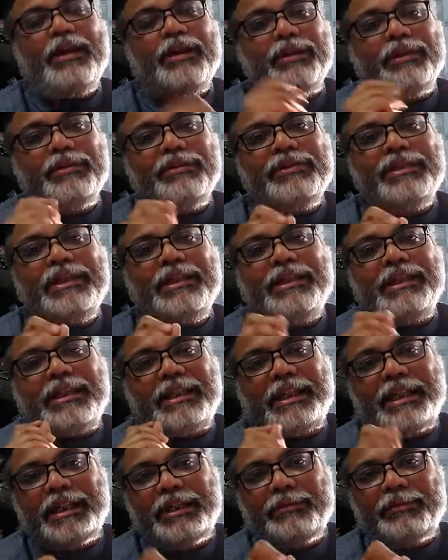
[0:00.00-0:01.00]
using the
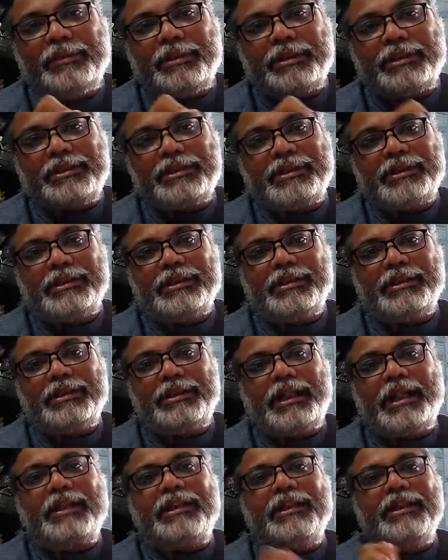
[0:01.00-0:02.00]
keywords
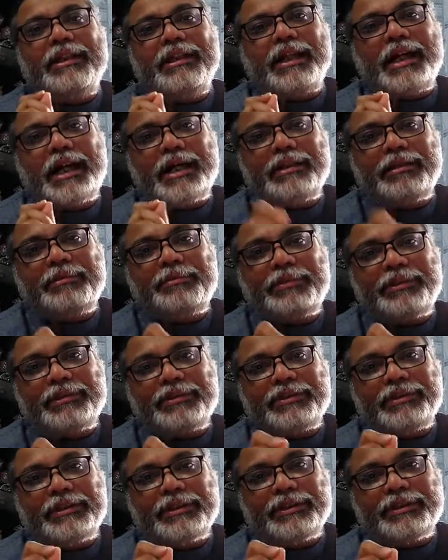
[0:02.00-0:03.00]
that the other
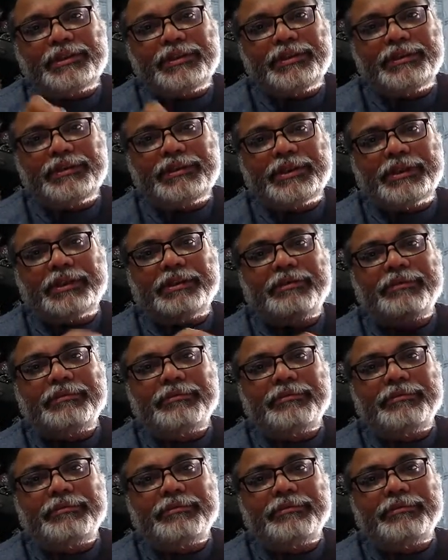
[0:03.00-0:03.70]
person is using.